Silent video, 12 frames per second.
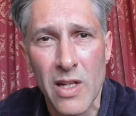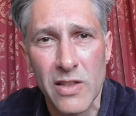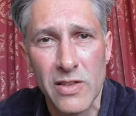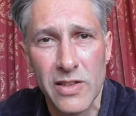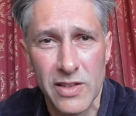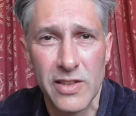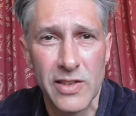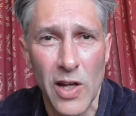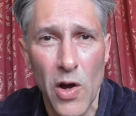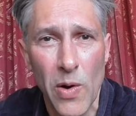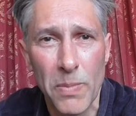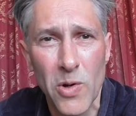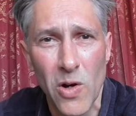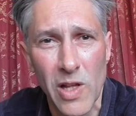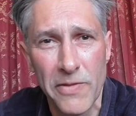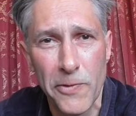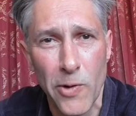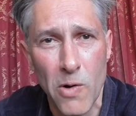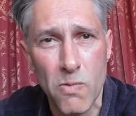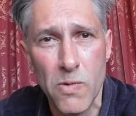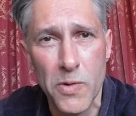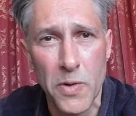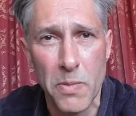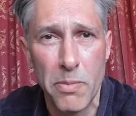So I'm calling for a
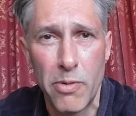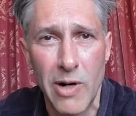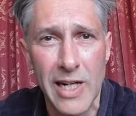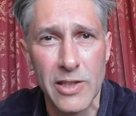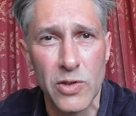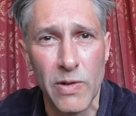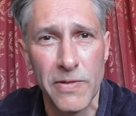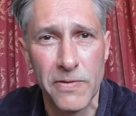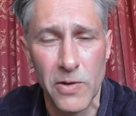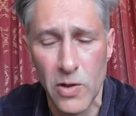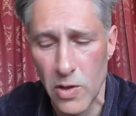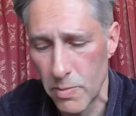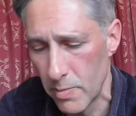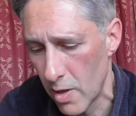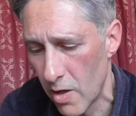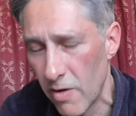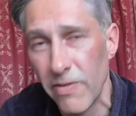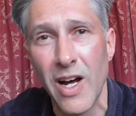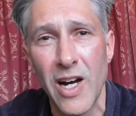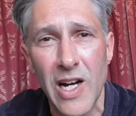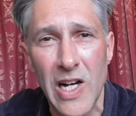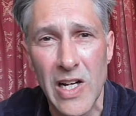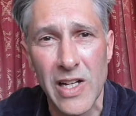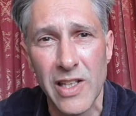root and branch reform of
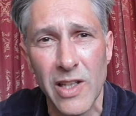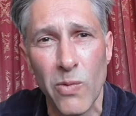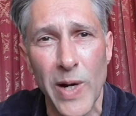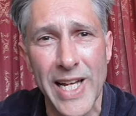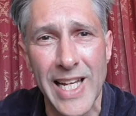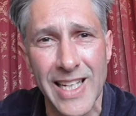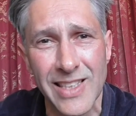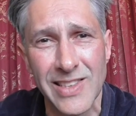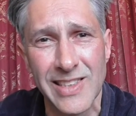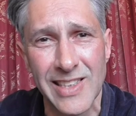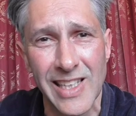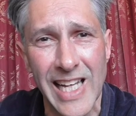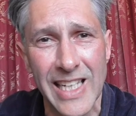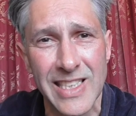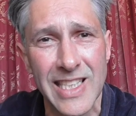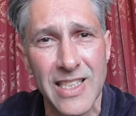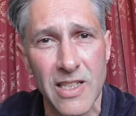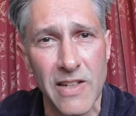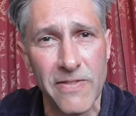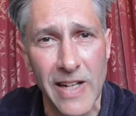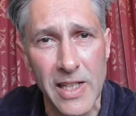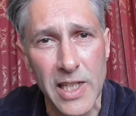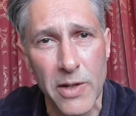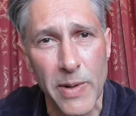art and the way it's selected and
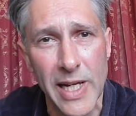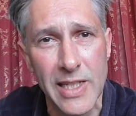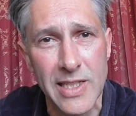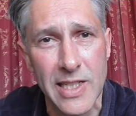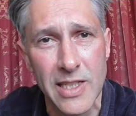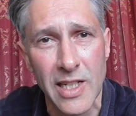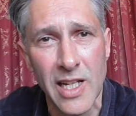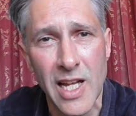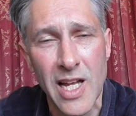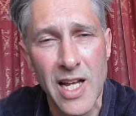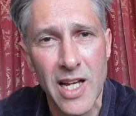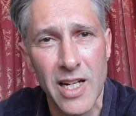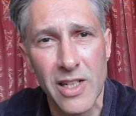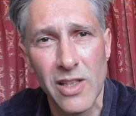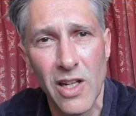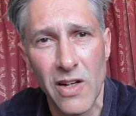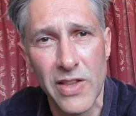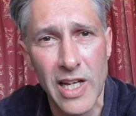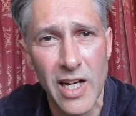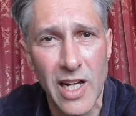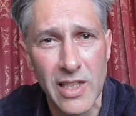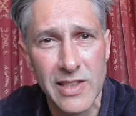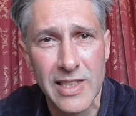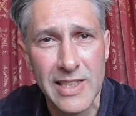evaluated. And a lot of the
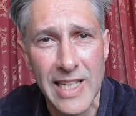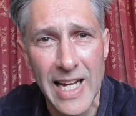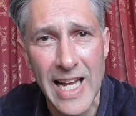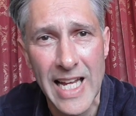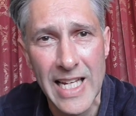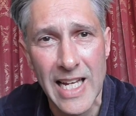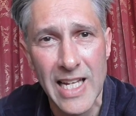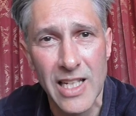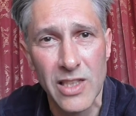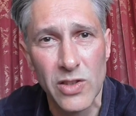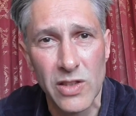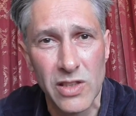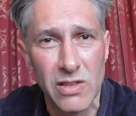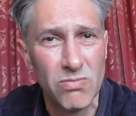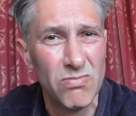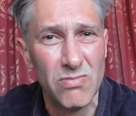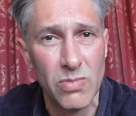art today is